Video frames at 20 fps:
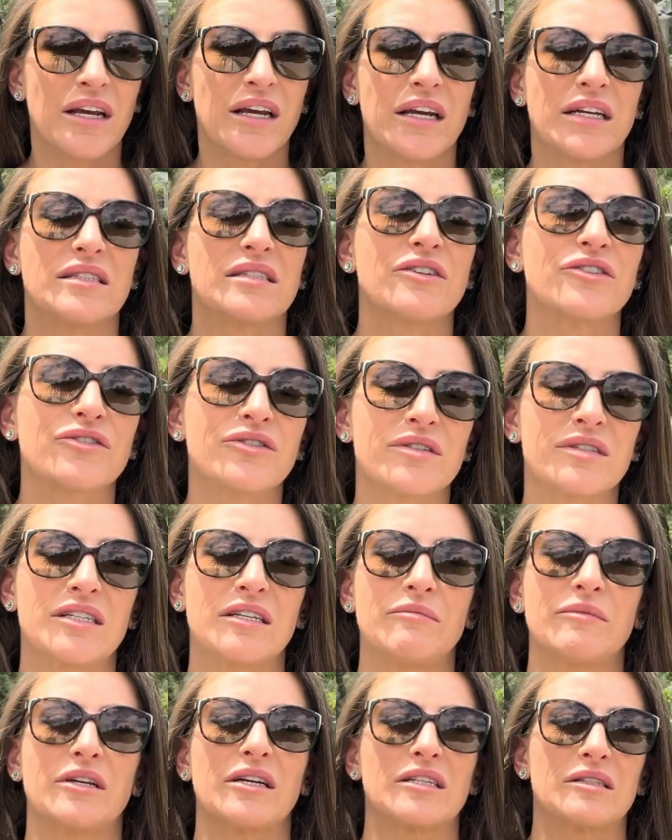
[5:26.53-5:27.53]
It's
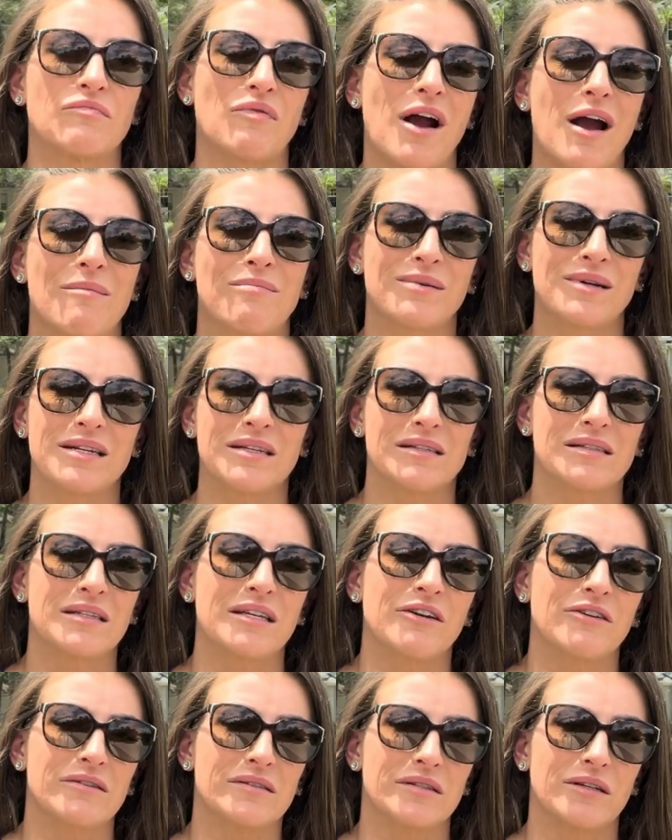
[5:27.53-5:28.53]
interesting because properties
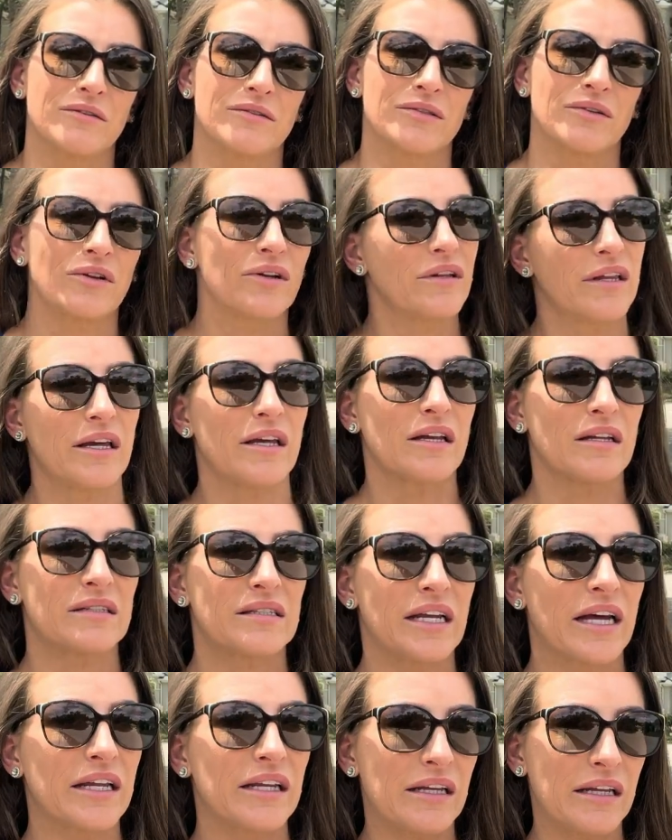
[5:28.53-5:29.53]
here in Sarasota, like
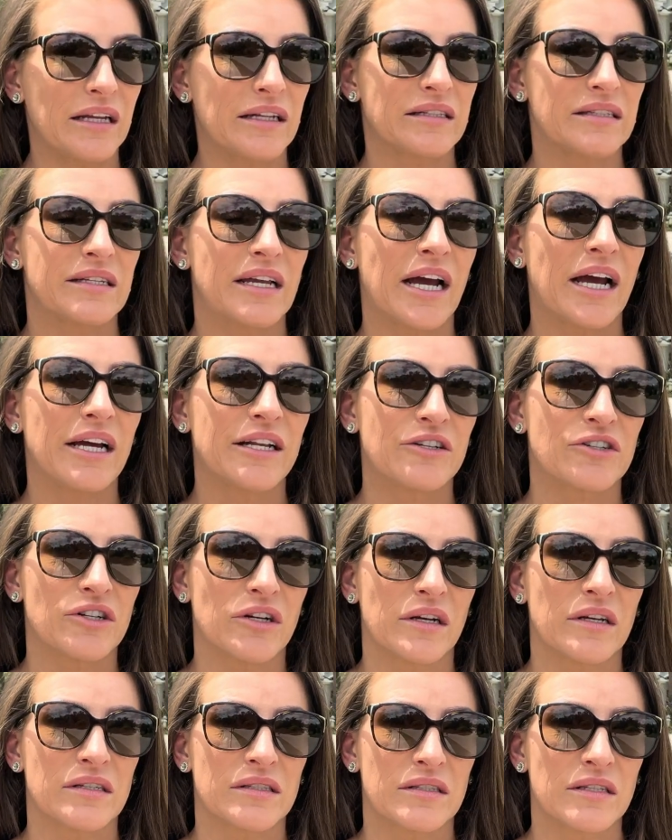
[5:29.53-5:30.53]
it's not
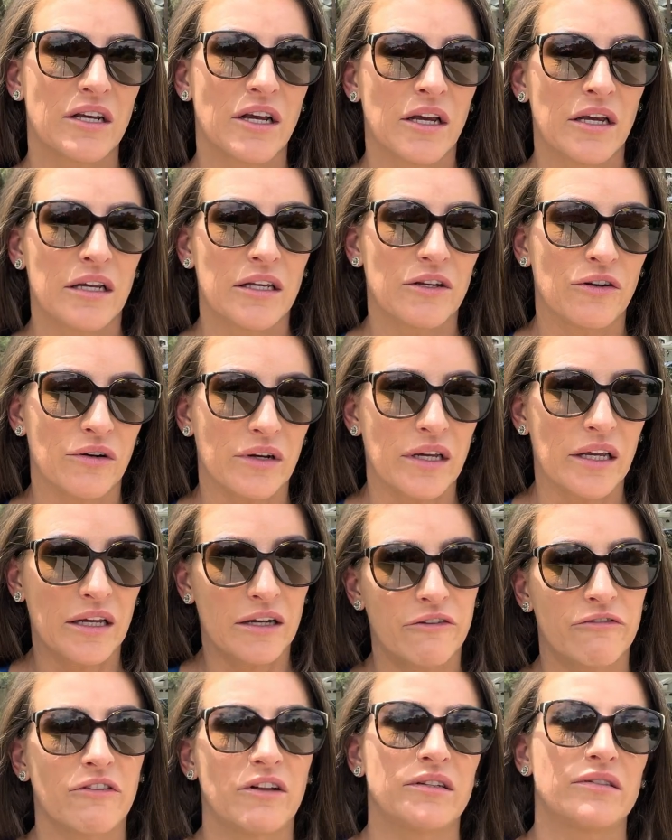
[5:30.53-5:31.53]
just you're
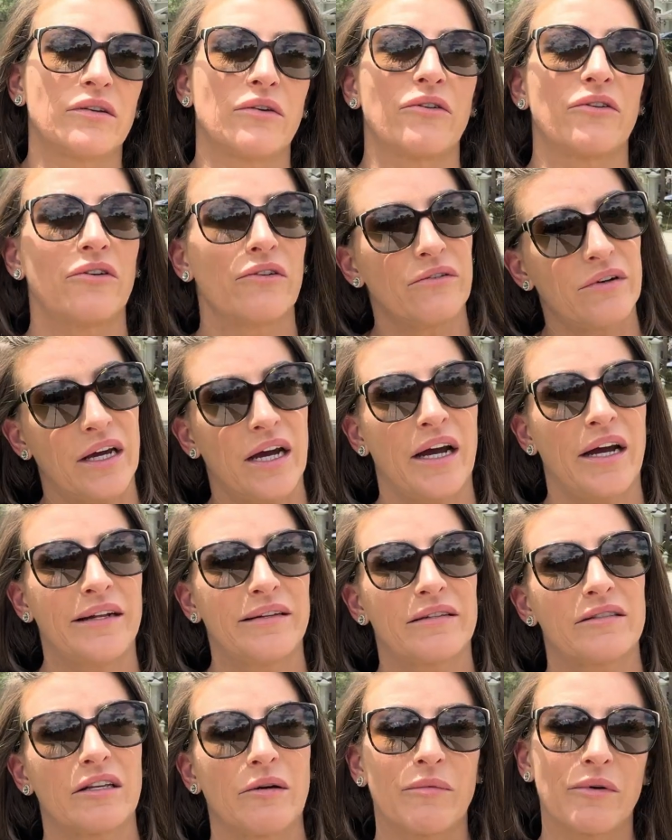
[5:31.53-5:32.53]
in a flood zone or you're
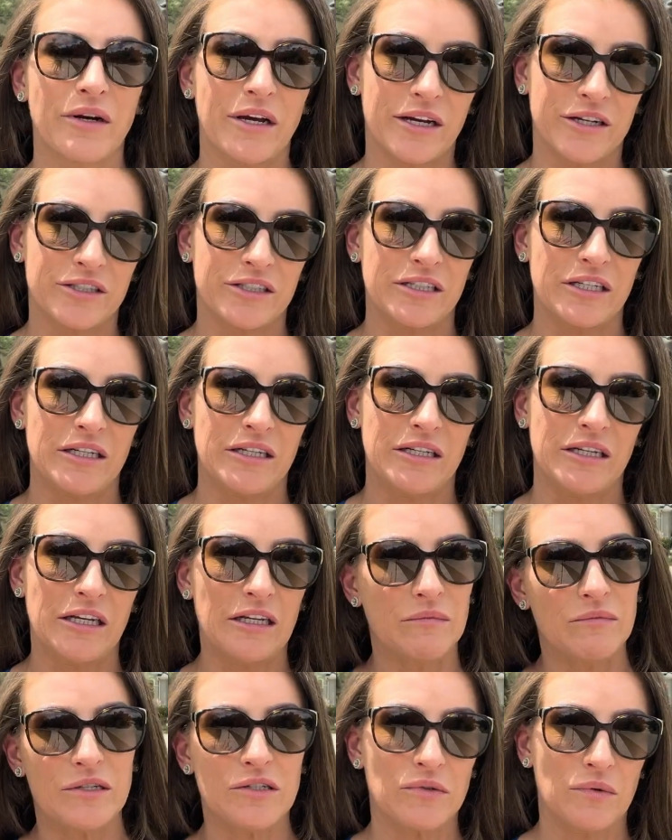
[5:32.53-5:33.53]
not. Some are actually
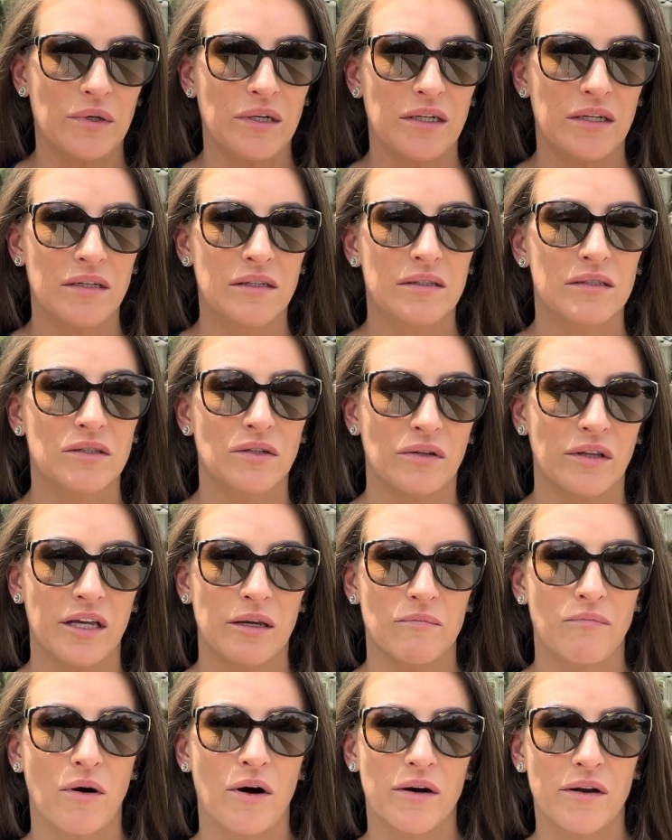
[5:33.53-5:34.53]
in between. So
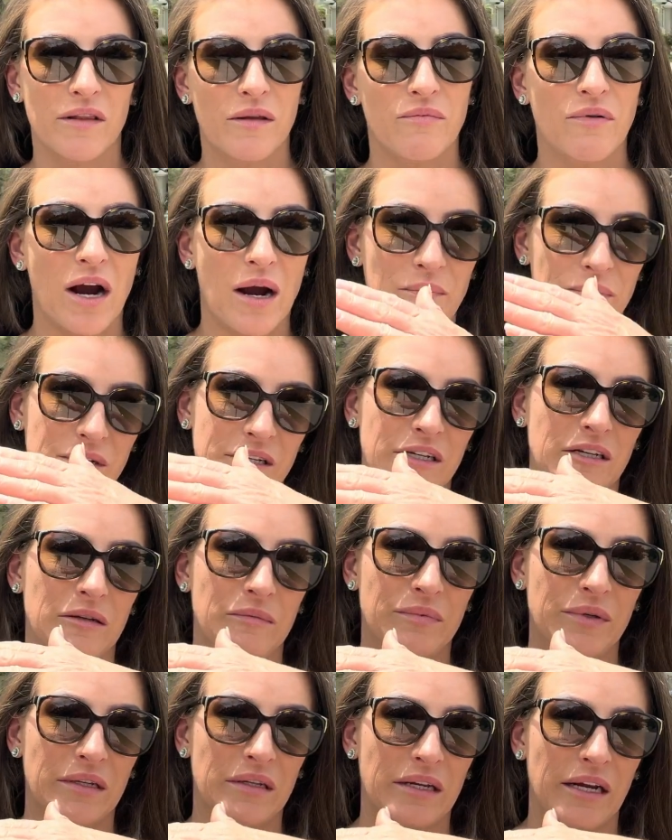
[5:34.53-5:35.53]
like part of the property
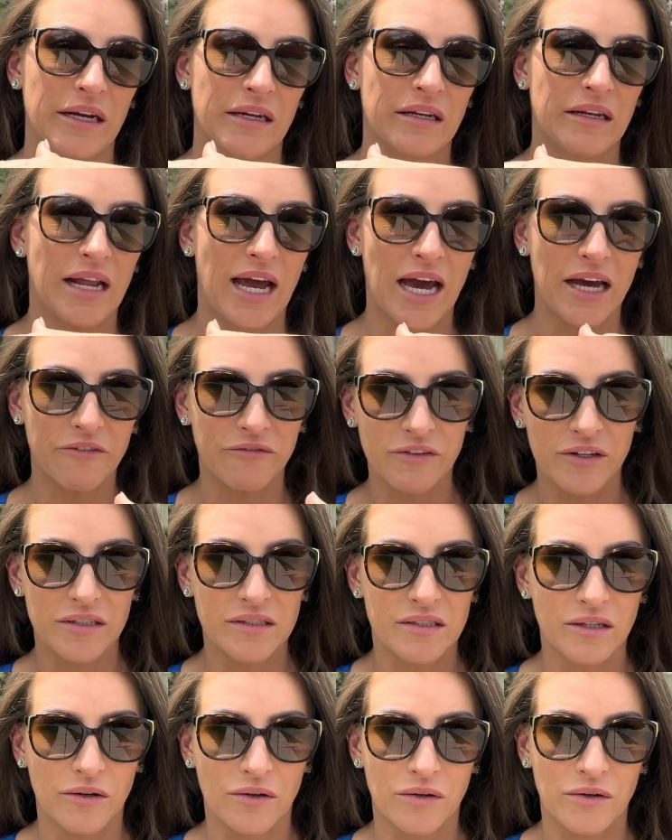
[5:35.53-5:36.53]
could be like not flood
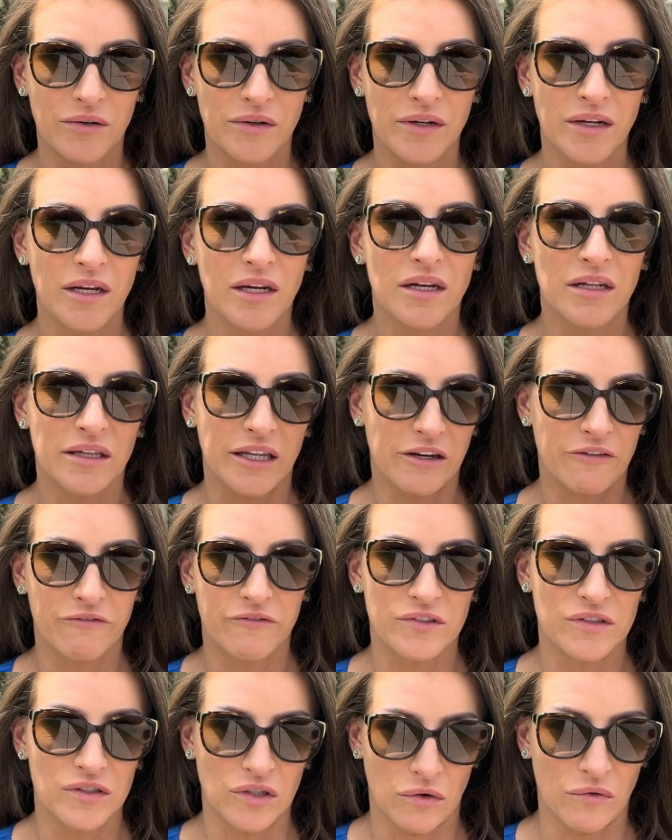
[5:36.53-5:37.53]
zone, like
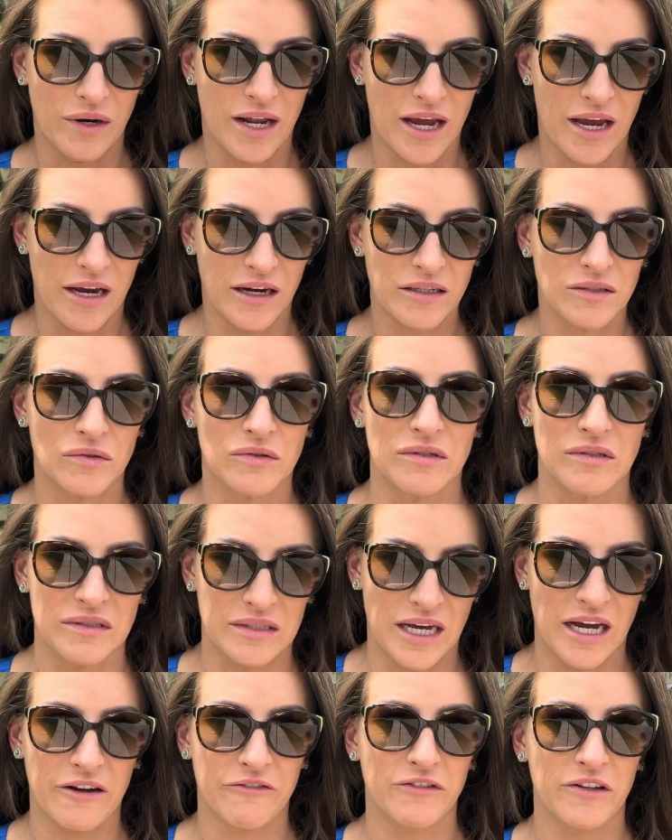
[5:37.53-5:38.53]
zone X, which is
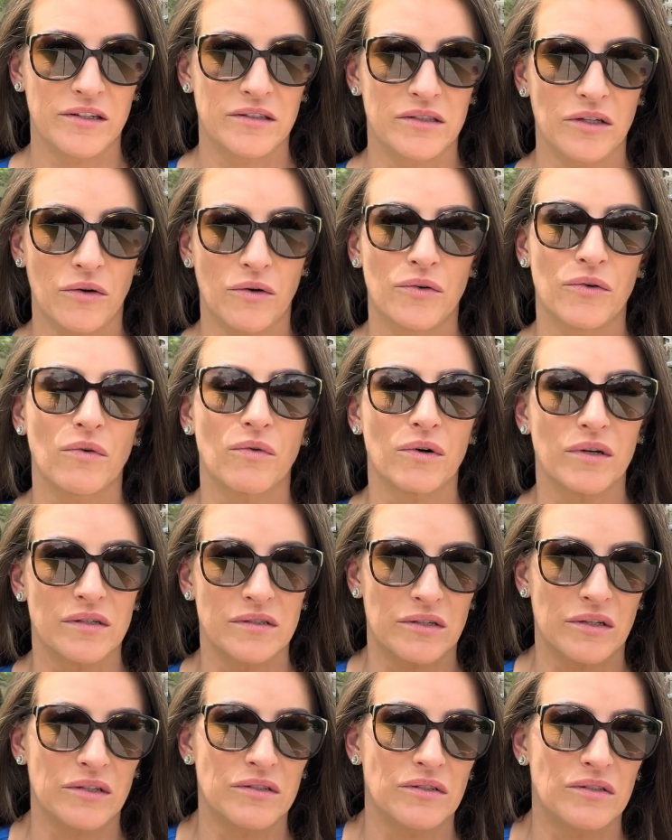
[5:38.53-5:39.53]
not flood zone, or
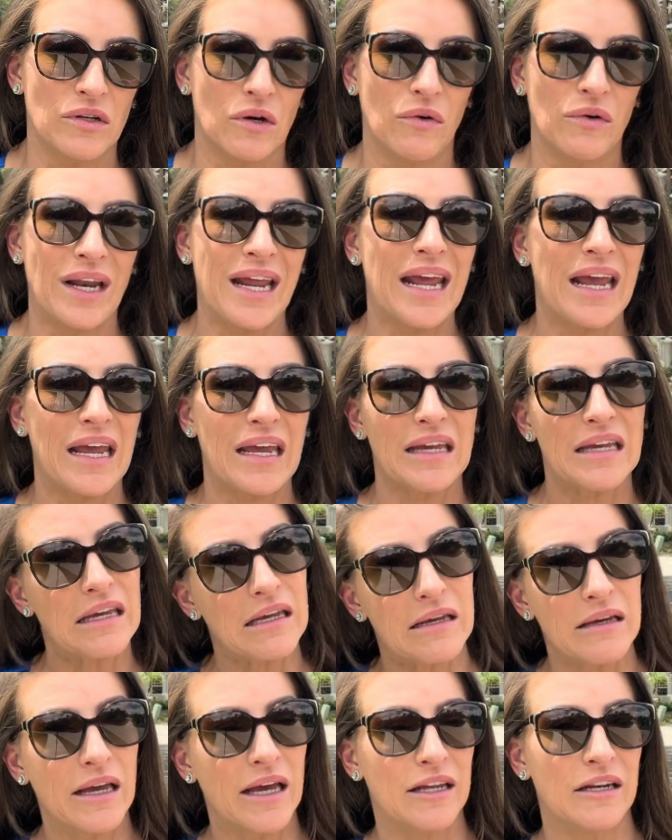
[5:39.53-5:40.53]
zone
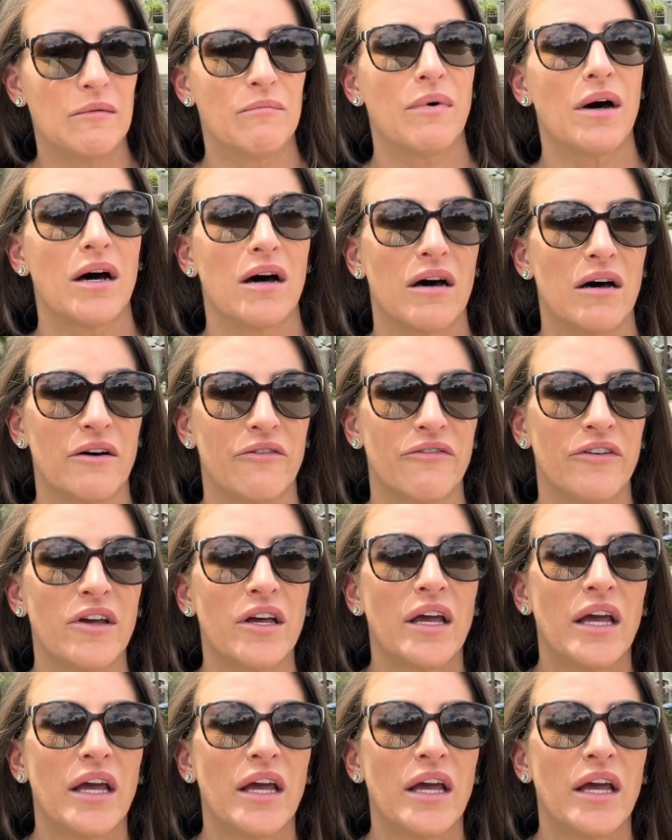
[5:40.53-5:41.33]
AE and above.